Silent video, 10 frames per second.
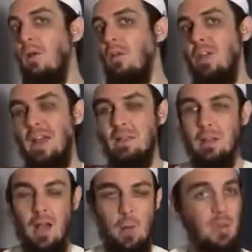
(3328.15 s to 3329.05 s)
then
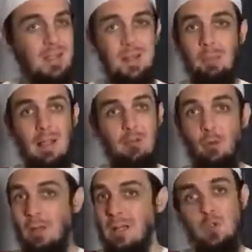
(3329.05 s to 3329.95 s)
a person might
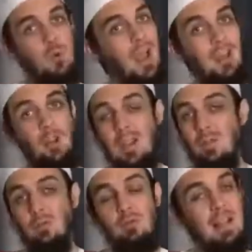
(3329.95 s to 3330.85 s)
fall into it and not
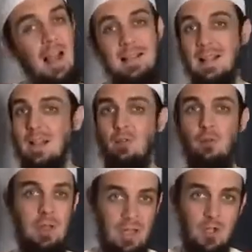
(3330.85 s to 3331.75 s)
even realize that they're
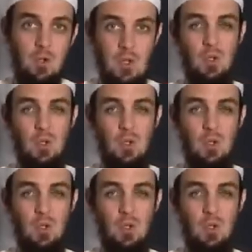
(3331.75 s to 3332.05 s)
falling into it.